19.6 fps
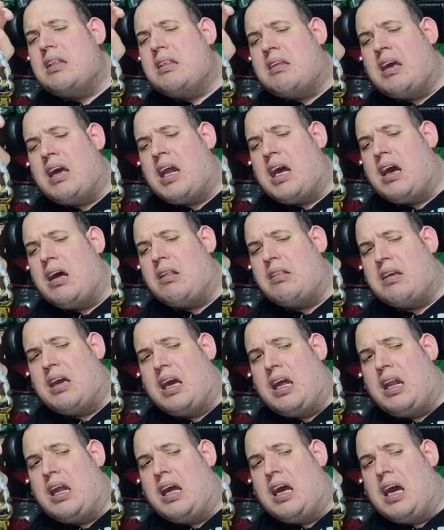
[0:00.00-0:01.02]
10 out of
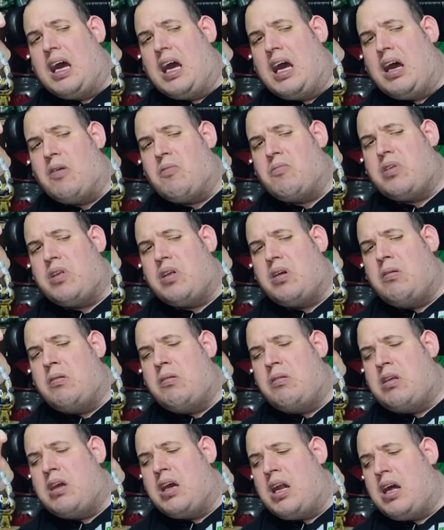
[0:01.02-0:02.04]
10.
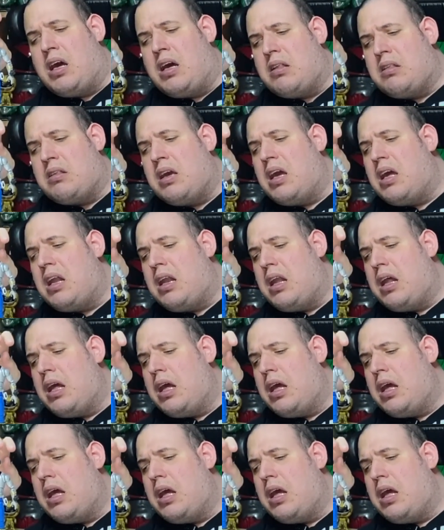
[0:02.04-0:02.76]
Absolutely 10 out of 10.